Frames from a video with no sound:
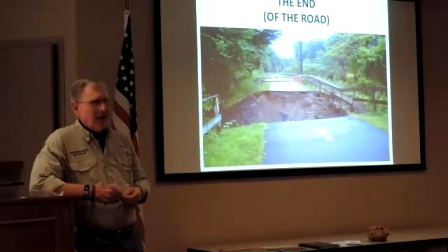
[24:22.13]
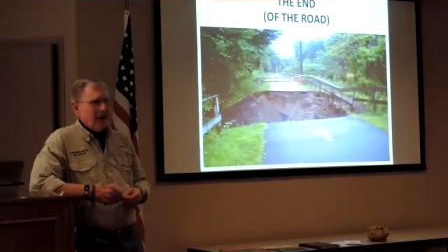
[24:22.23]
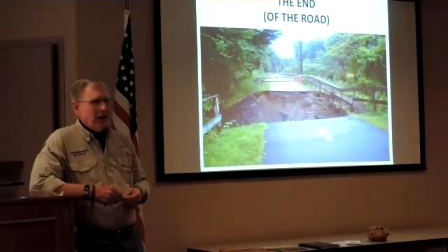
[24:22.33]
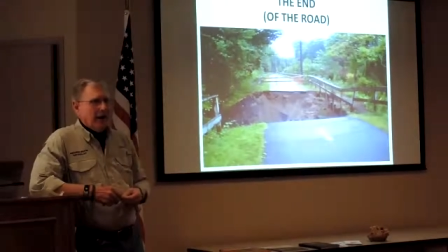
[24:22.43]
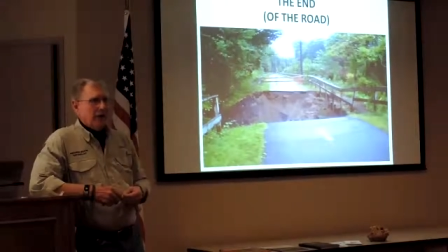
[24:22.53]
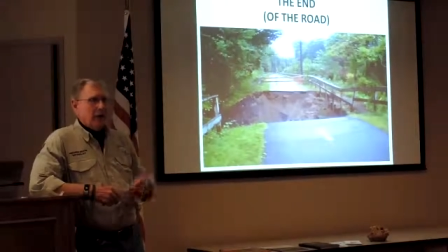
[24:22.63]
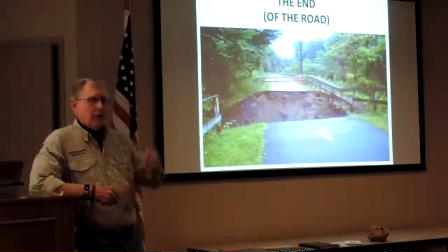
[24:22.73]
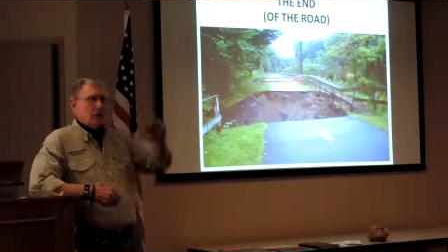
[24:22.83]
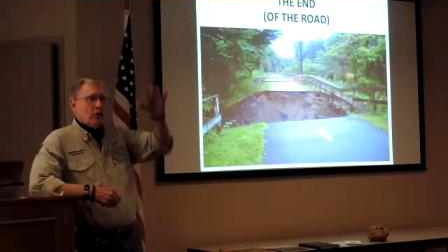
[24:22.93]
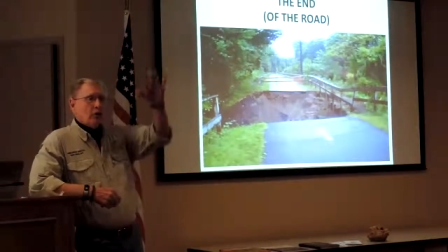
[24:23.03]
Uh, and,
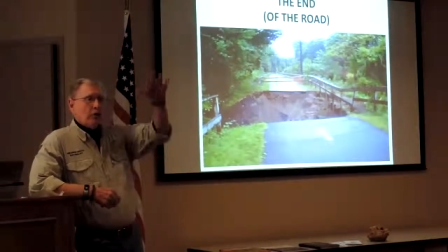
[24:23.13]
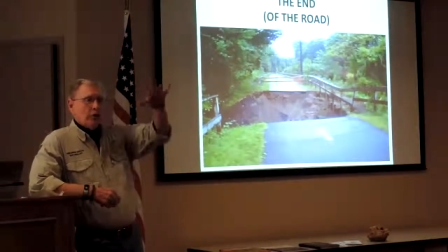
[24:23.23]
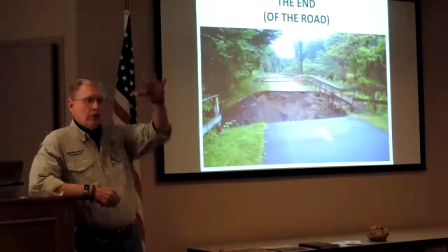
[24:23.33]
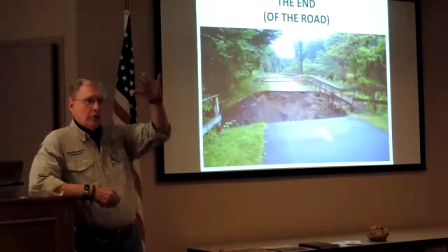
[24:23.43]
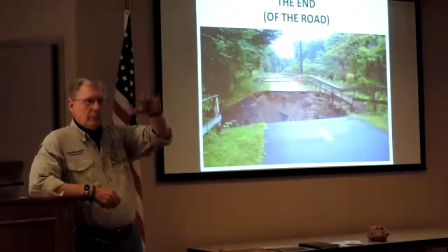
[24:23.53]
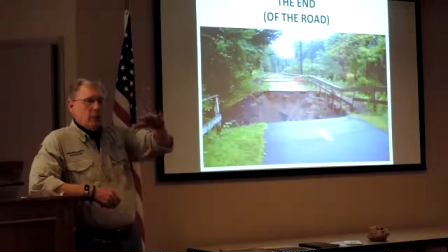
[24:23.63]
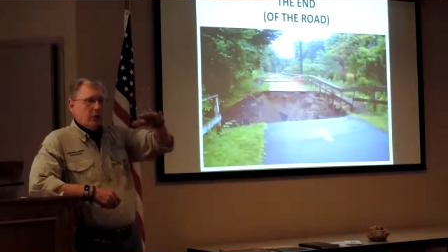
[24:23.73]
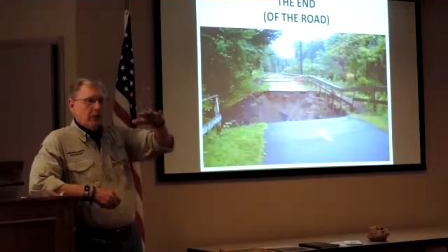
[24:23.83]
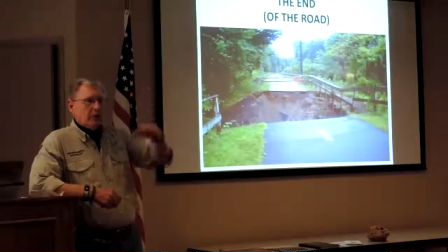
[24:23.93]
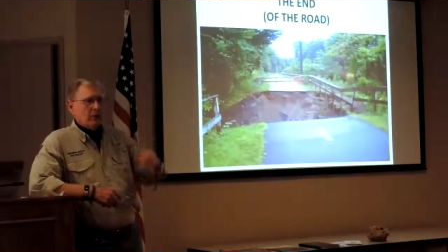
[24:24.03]
and you're losing your
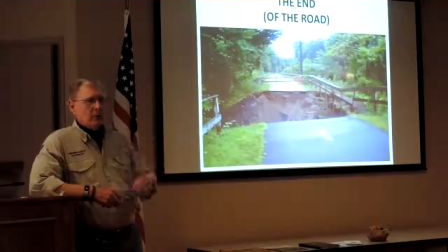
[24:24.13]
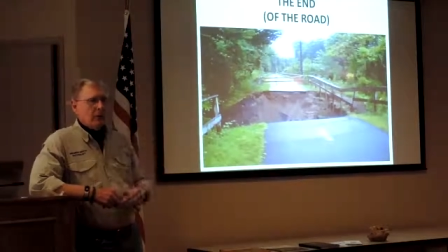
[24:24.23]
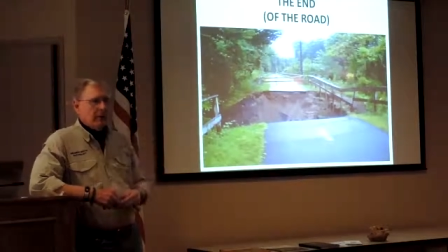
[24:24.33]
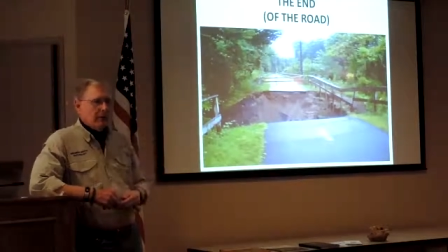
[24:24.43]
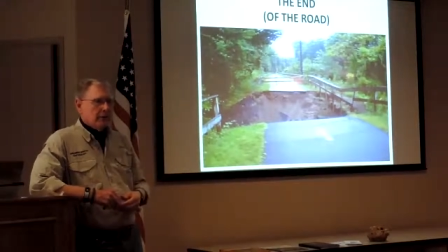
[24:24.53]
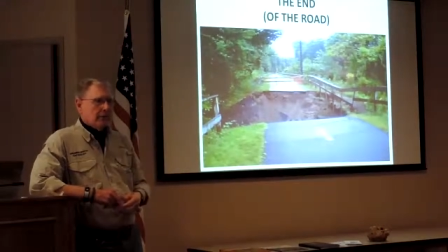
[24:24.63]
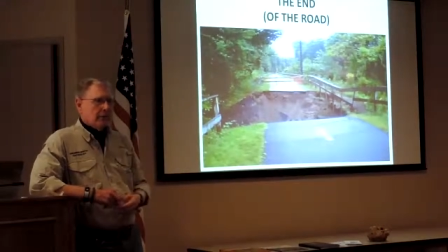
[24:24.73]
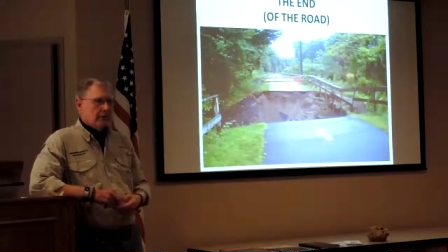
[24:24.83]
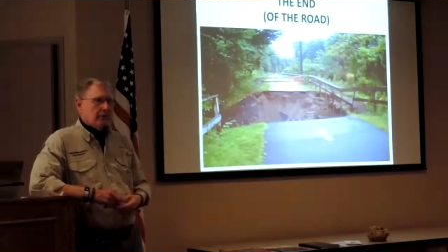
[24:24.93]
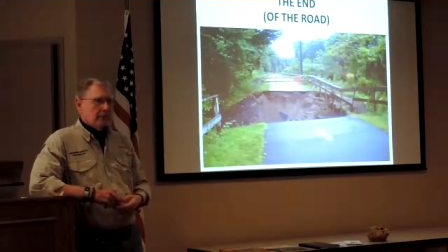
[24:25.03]
support when it is,
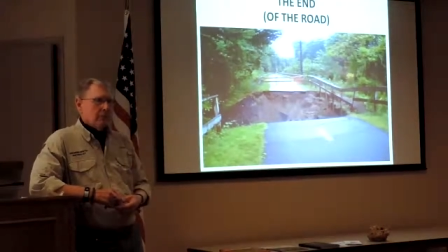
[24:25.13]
